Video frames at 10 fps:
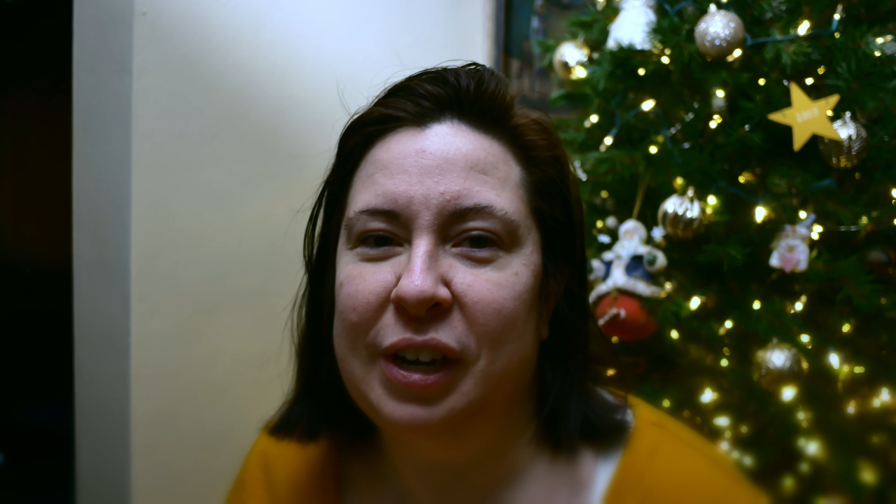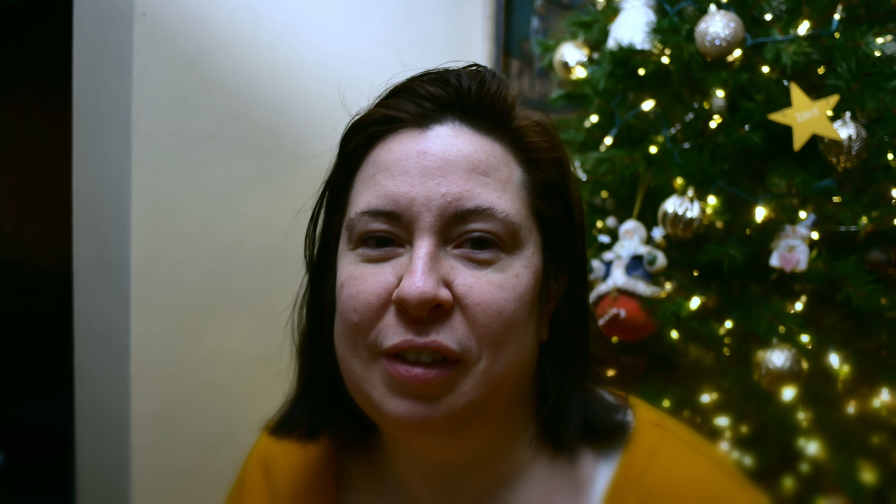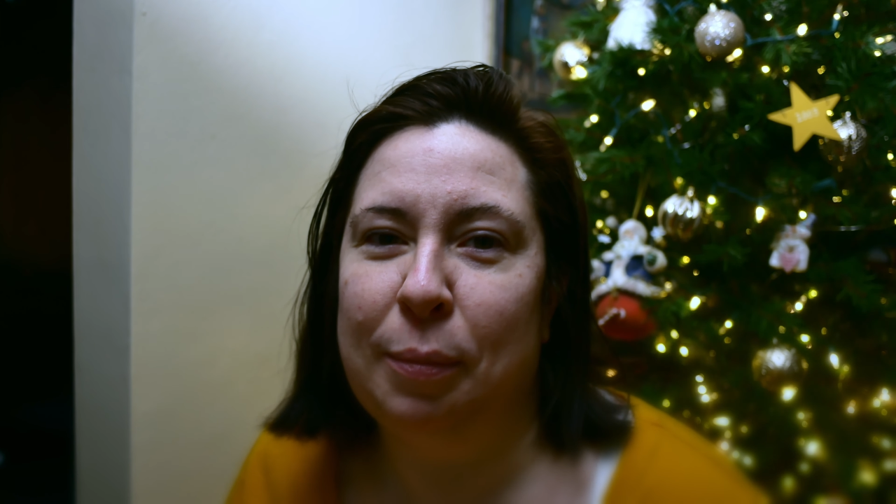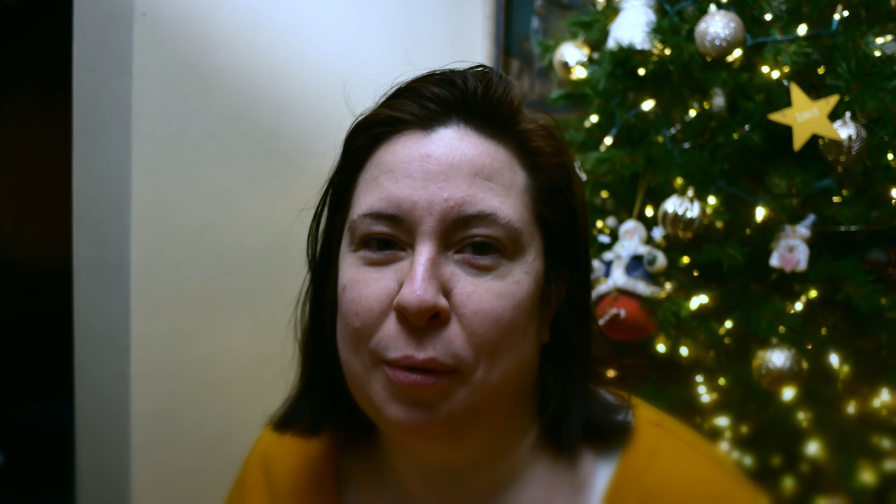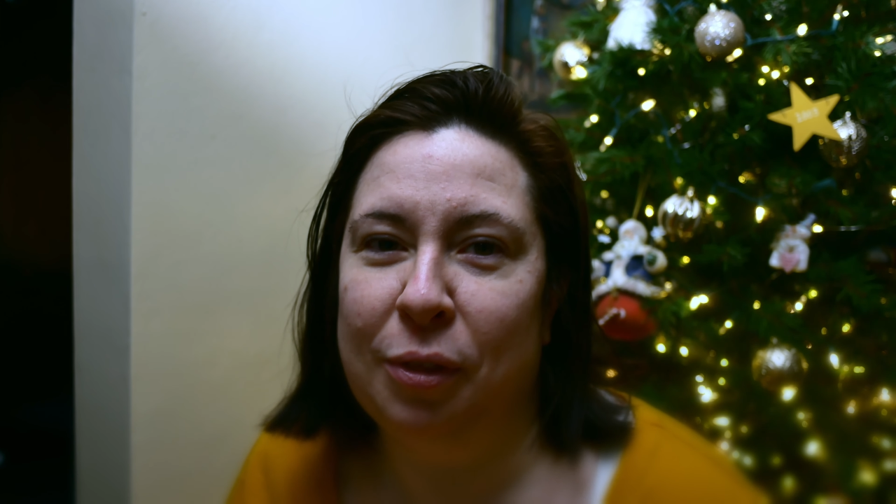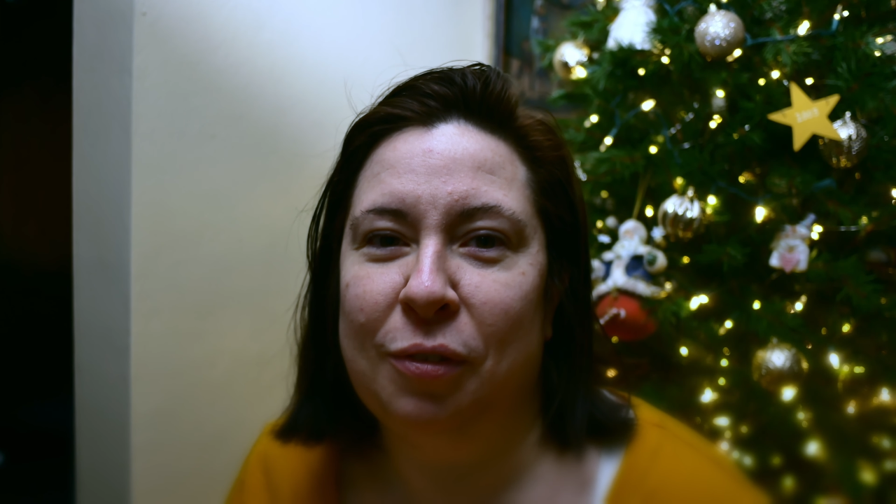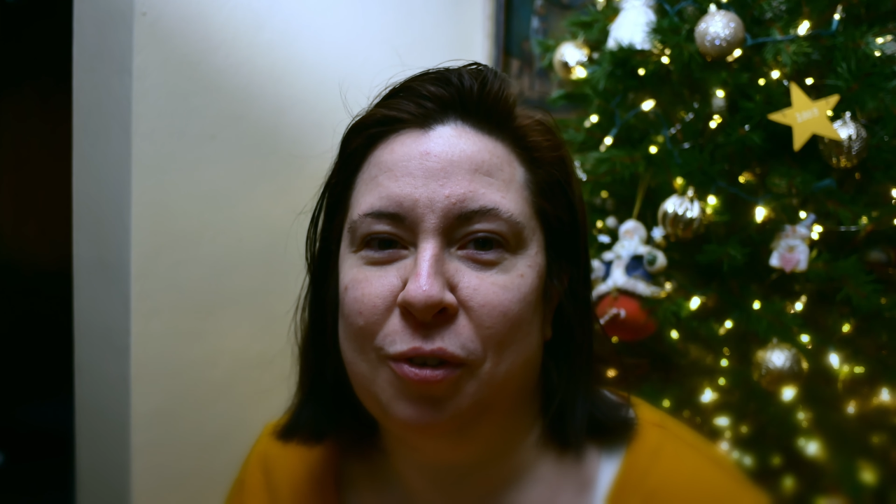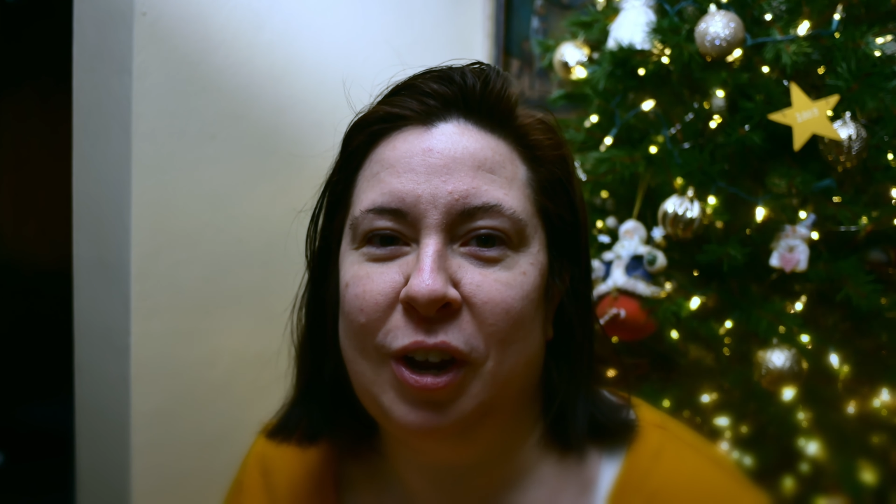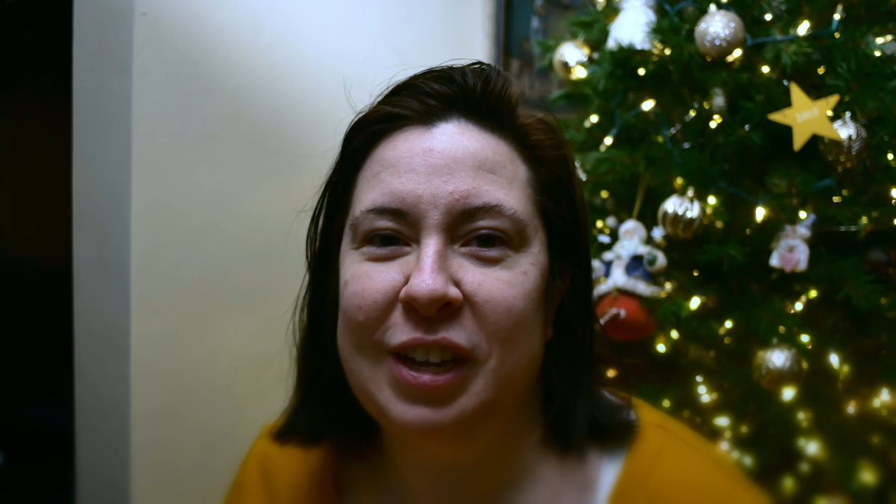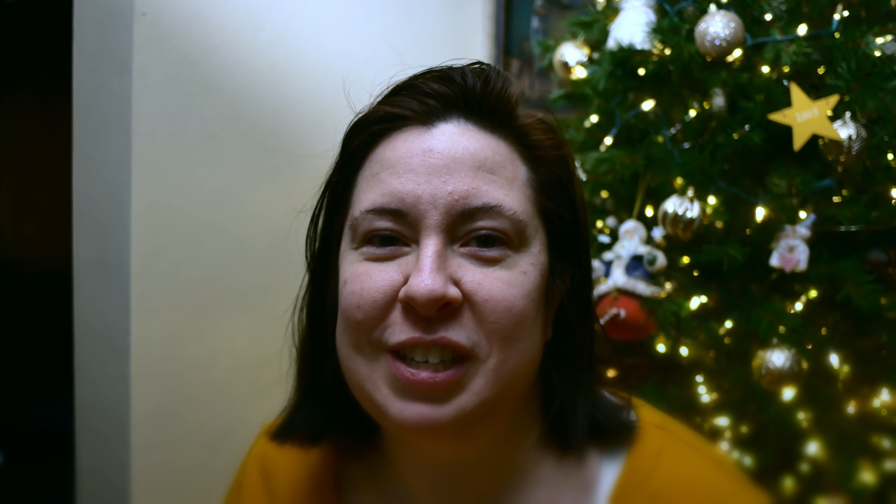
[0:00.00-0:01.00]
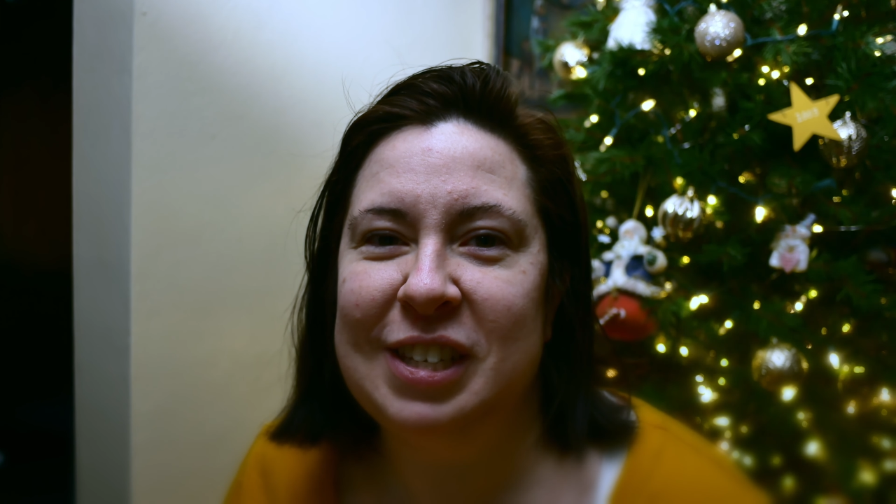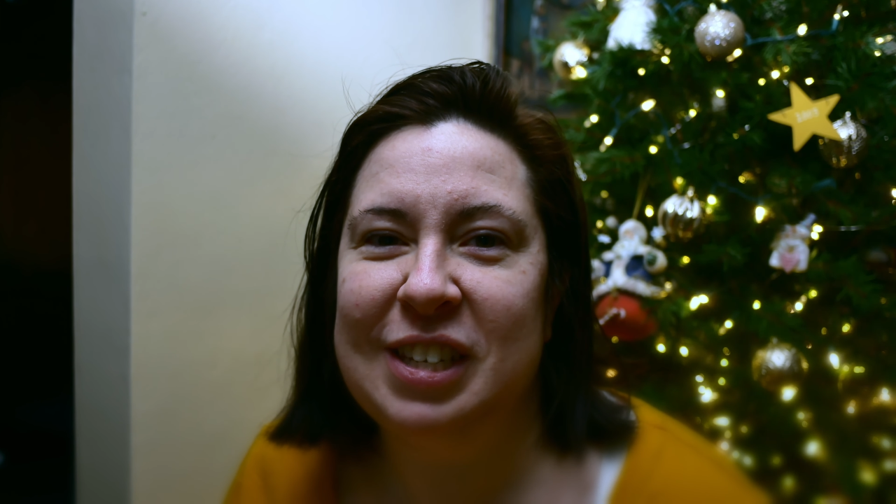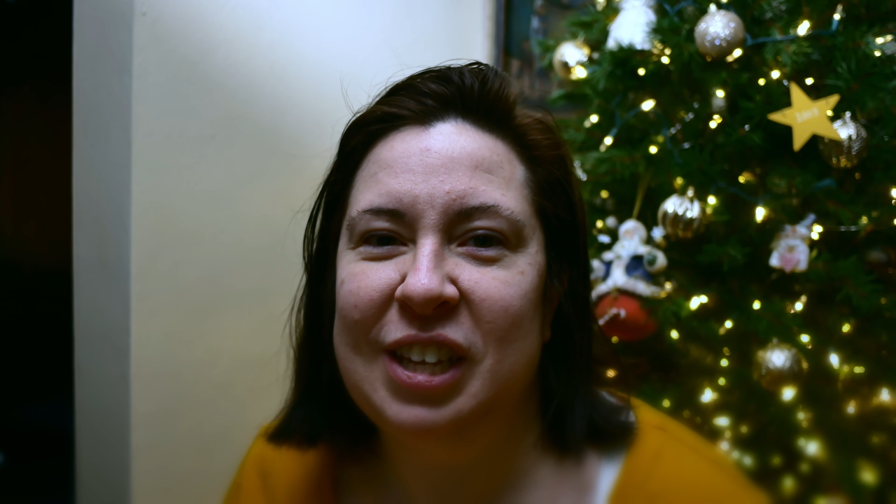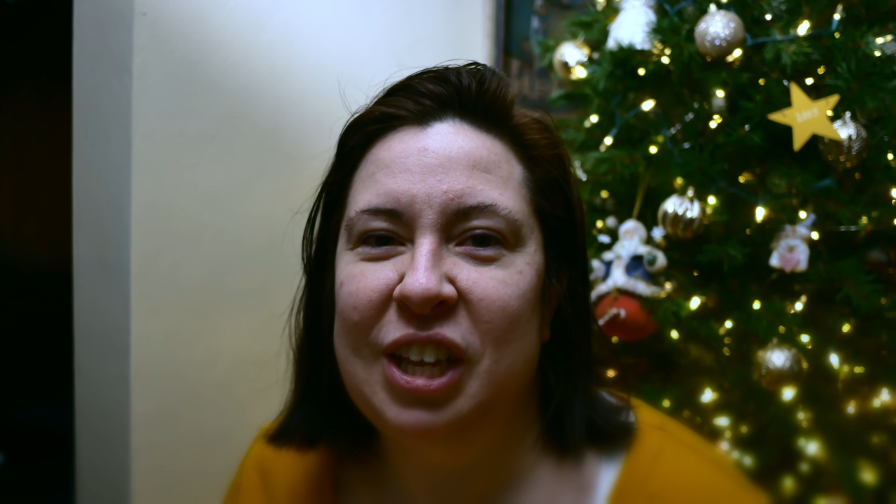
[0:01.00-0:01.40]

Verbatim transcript: of the birth of Christ.